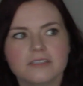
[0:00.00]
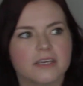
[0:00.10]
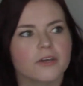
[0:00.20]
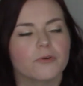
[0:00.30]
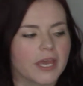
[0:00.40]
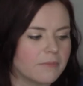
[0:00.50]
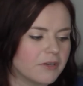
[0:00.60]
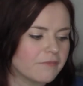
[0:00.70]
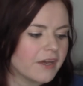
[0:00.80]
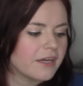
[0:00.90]
like, okay, but
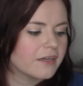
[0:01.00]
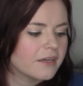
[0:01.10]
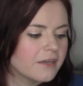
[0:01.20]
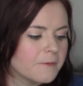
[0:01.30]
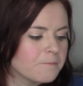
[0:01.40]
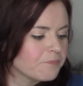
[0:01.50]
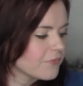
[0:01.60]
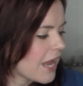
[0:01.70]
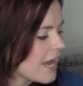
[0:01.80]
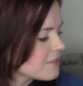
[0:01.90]
if I
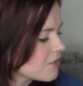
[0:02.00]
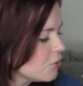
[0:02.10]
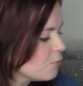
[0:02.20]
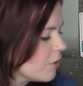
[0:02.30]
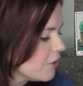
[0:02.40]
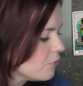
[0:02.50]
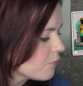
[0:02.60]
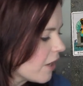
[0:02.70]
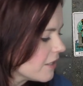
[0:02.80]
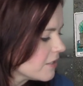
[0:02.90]
ask you what you've
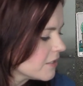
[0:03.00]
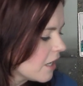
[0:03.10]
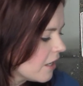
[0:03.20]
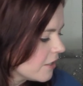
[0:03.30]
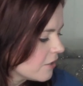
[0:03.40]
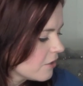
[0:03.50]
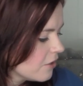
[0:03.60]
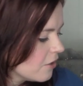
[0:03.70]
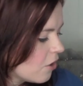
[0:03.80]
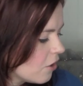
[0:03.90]
gotten done
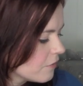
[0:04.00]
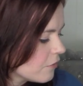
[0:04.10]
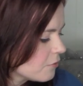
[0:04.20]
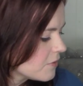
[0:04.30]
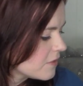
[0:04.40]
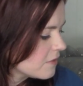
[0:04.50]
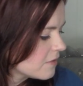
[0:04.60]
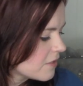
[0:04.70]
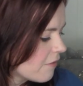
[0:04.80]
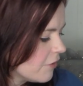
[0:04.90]
on those
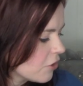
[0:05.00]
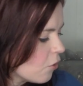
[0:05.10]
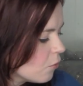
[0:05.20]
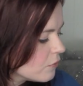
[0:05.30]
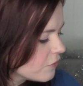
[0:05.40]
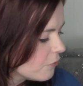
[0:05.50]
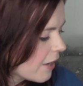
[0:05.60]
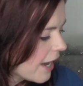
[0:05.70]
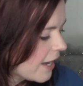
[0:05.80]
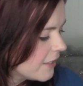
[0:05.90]
seven goals you
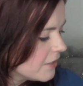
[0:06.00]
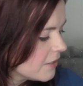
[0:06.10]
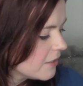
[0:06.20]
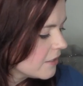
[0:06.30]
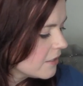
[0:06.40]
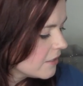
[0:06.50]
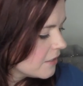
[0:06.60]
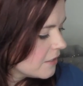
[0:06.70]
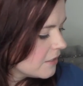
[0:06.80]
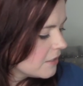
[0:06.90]
had,
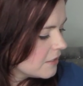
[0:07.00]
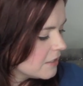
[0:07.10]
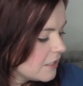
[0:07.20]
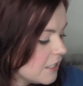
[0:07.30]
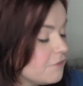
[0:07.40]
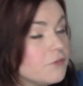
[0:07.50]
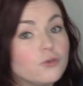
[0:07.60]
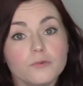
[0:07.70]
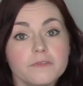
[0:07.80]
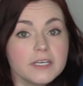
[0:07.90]
if
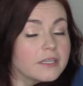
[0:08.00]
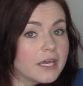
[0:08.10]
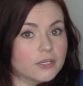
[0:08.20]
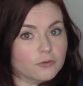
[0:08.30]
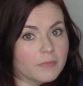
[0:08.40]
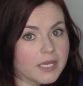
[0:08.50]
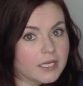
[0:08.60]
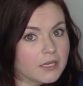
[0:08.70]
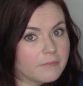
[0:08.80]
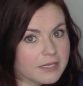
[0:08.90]
you feel like you're
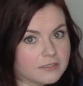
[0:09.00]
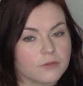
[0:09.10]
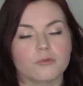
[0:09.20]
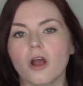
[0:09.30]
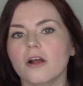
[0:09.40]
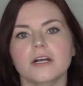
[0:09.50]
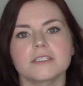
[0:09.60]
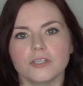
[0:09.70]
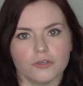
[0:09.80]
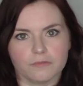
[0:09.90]
making amazing
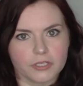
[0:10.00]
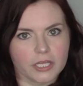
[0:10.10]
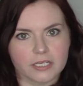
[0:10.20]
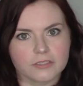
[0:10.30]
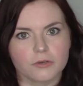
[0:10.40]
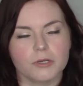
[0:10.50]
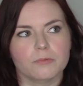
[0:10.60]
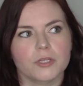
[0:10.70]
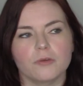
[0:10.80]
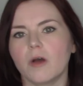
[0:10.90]
progress and you feel like it's going
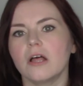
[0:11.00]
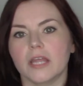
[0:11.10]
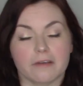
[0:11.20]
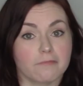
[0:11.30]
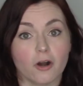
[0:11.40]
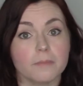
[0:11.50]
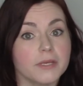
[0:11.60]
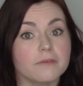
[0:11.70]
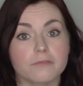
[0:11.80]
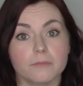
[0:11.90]
really well, like far be
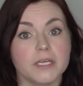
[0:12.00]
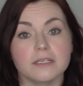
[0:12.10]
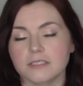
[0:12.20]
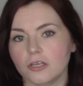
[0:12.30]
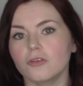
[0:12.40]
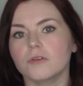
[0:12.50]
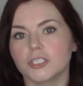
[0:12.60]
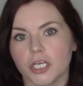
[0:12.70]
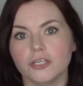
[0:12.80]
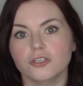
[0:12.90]
it from me to tell you to
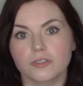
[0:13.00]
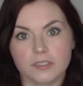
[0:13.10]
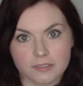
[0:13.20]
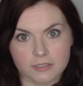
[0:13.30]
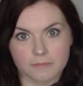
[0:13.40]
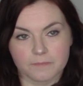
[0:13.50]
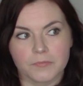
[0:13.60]
change your system.